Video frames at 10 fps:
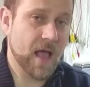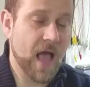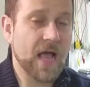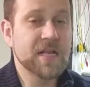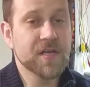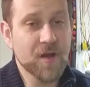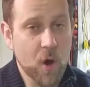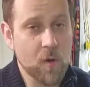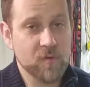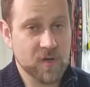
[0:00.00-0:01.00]
I know
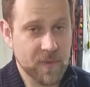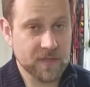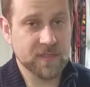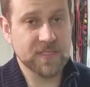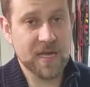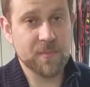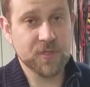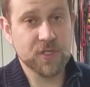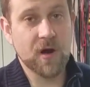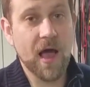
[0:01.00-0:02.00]
I'm at about the
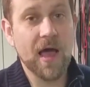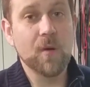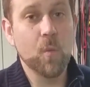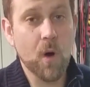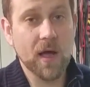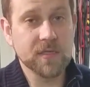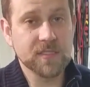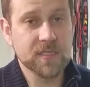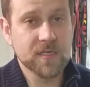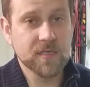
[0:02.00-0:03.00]
temperature I want
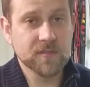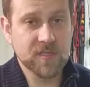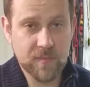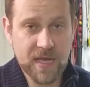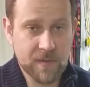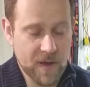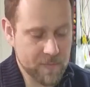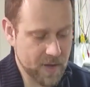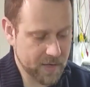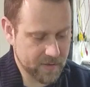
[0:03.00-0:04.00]
to make my
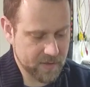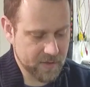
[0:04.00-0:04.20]
bend.